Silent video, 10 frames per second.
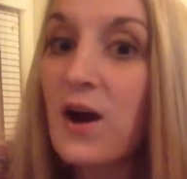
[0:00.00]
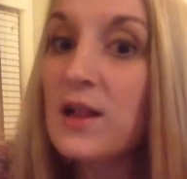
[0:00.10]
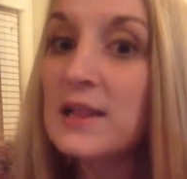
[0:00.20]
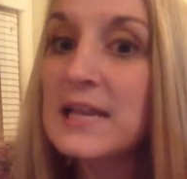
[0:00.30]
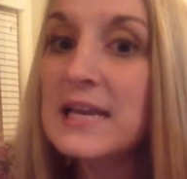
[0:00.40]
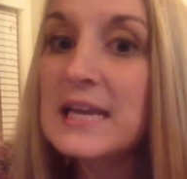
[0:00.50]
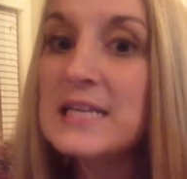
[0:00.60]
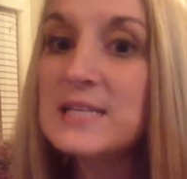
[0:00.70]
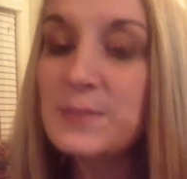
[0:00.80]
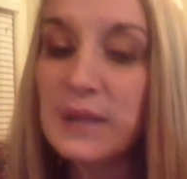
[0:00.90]
Lickety,
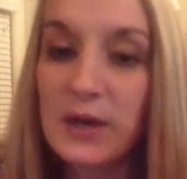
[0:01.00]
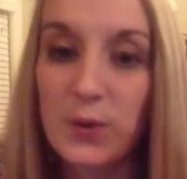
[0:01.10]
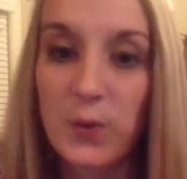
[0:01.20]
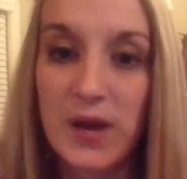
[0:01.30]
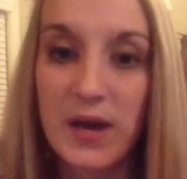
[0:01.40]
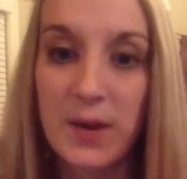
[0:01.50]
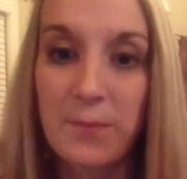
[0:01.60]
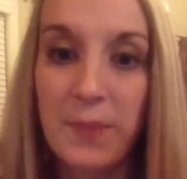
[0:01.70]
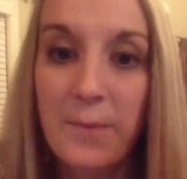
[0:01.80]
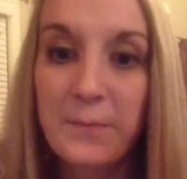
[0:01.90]
split, quick,
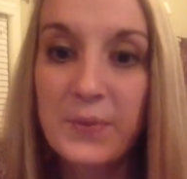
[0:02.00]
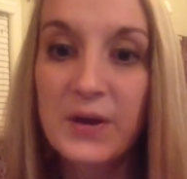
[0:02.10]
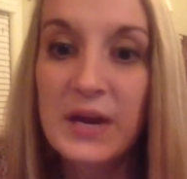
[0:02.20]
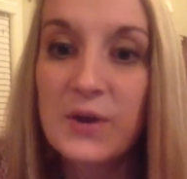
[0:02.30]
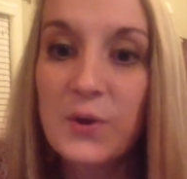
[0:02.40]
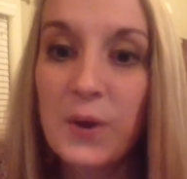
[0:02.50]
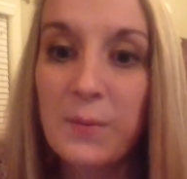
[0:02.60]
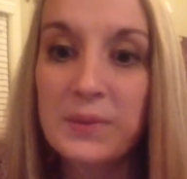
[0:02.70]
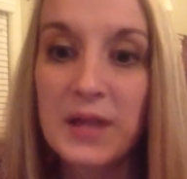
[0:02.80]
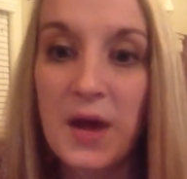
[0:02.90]
pumpernickel and
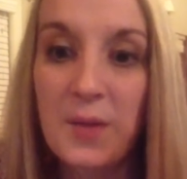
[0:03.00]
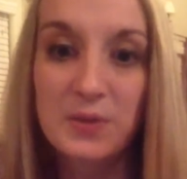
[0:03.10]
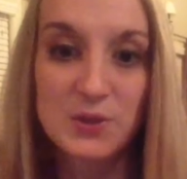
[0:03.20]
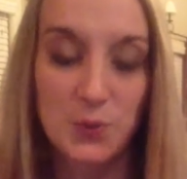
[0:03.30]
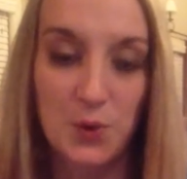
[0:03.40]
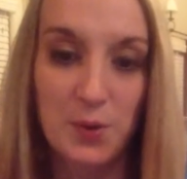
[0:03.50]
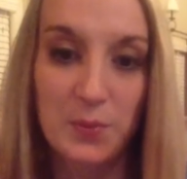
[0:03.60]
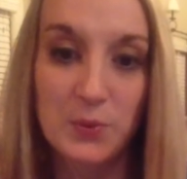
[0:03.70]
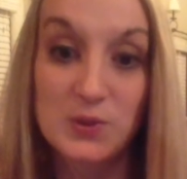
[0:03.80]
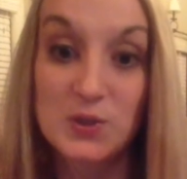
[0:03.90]
plum,
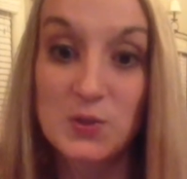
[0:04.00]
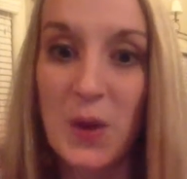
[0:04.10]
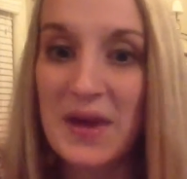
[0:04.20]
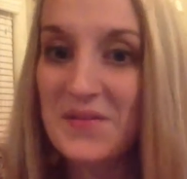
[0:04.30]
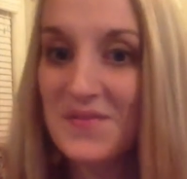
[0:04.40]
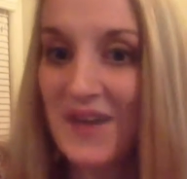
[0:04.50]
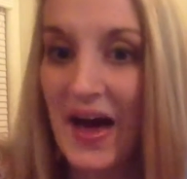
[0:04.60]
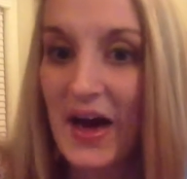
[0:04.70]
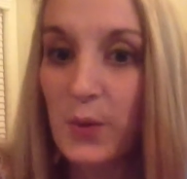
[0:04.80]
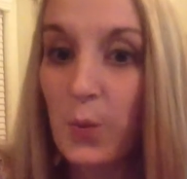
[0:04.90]
adorable,
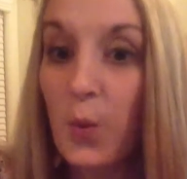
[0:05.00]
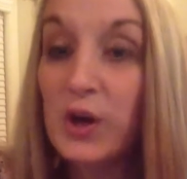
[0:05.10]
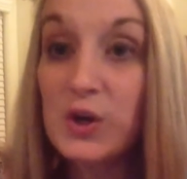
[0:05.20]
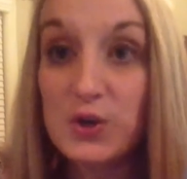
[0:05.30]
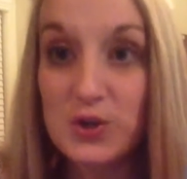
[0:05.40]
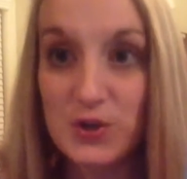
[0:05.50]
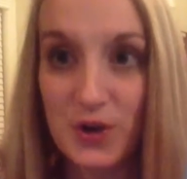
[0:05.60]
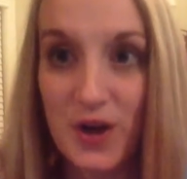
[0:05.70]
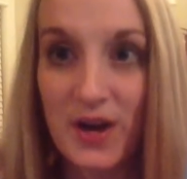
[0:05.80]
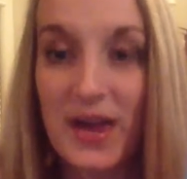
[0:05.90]
swankified,
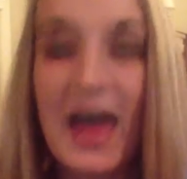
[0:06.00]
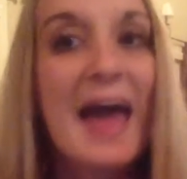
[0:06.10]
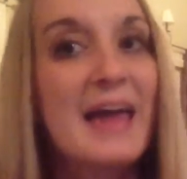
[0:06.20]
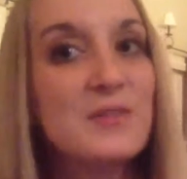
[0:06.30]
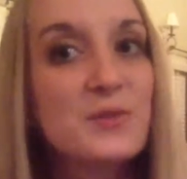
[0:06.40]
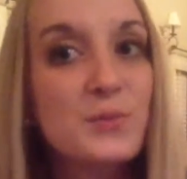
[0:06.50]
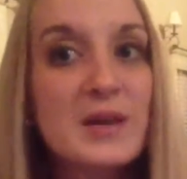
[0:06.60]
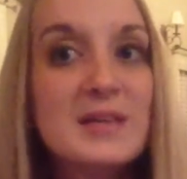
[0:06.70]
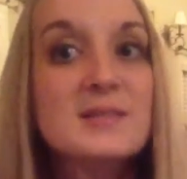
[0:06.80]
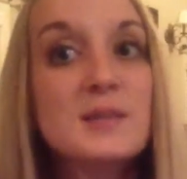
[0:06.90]
wonderstruck, and 3
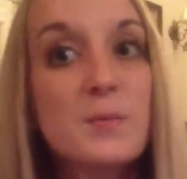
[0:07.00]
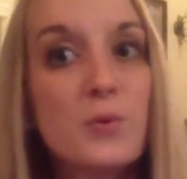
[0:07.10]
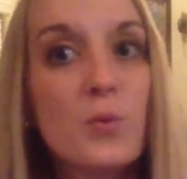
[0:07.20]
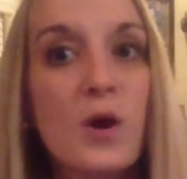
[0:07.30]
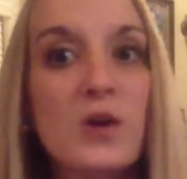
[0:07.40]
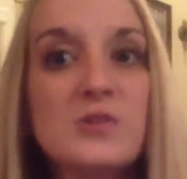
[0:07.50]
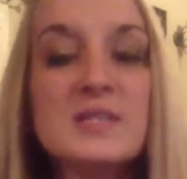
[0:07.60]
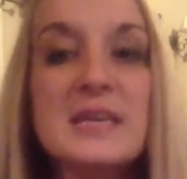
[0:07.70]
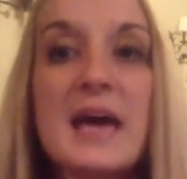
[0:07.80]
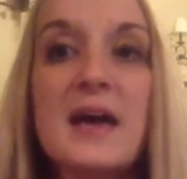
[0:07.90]
simple words
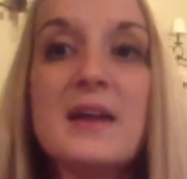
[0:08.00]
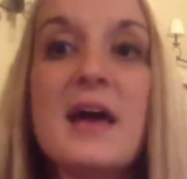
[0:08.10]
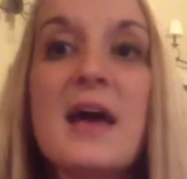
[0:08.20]
yet